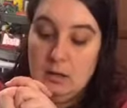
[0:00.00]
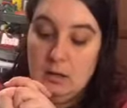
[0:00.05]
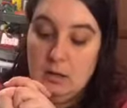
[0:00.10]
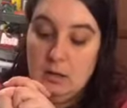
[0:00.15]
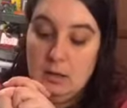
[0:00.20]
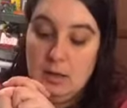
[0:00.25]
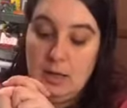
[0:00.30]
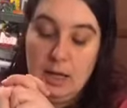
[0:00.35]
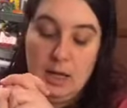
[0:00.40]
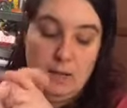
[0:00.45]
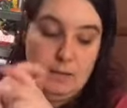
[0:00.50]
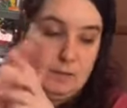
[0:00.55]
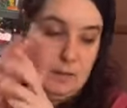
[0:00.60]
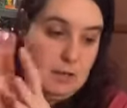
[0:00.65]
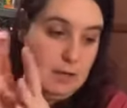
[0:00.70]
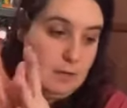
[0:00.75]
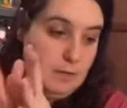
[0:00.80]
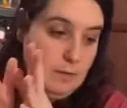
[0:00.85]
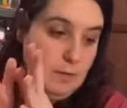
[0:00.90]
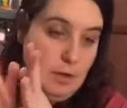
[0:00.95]
I can't think
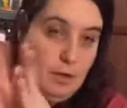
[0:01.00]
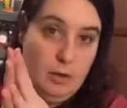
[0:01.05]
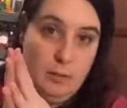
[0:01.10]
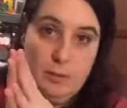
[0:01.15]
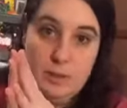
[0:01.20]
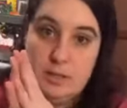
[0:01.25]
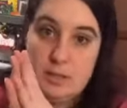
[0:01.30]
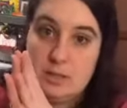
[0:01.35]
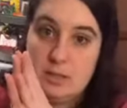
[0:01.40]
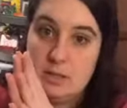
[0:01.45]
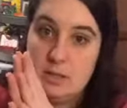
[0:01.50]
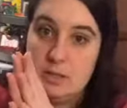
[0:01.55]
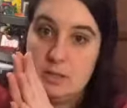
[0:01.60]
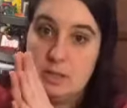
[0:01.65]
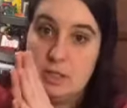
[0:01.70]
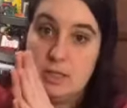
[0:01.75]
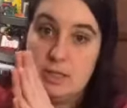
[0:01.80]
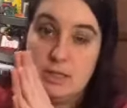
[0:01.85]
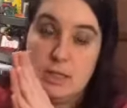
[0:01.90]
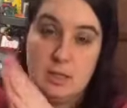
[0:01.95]
of all the ones.
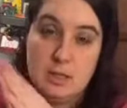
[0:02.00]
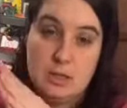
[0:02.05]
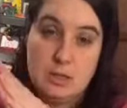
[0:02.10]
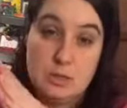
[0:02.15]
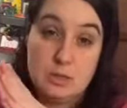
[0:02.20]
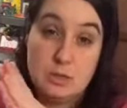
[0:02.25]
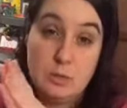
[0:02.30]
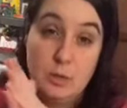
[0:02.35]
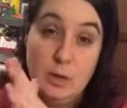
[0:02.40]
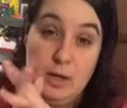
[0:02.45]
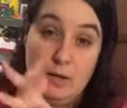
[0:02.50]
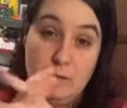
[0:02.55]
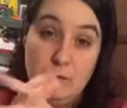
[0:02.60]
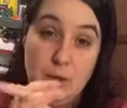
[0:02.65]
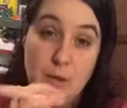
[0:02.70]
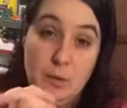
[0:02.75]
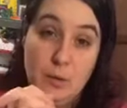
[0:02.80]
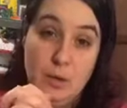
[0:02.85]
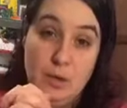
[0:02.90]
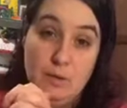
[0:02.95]
There's quite a
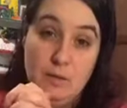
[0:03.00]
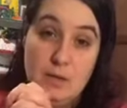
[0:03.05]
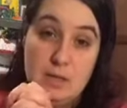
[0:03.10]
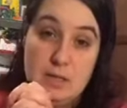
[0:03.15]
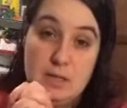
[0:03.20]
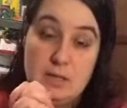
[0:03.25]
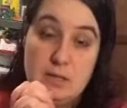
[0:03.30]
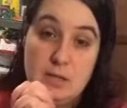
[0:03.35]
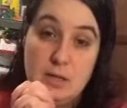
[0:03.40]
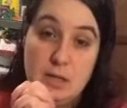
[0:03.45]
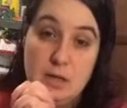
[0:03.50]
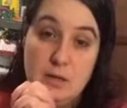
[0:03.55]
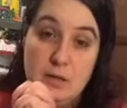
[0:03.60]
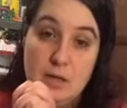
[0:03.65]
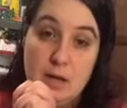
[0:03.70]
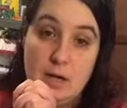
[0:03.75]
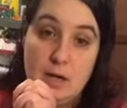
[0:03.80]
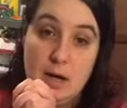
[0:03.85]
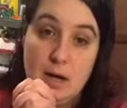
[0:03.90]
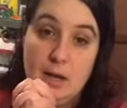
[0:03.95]
few of us that
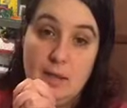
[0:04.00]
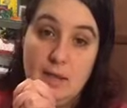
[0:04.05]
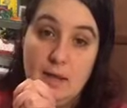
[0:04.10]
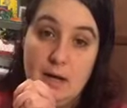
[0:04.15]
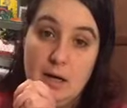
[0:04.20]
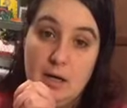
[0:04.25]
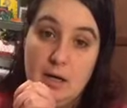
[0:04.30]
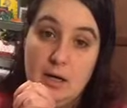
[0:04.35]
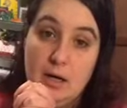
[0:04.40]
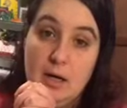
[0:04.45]
are on there.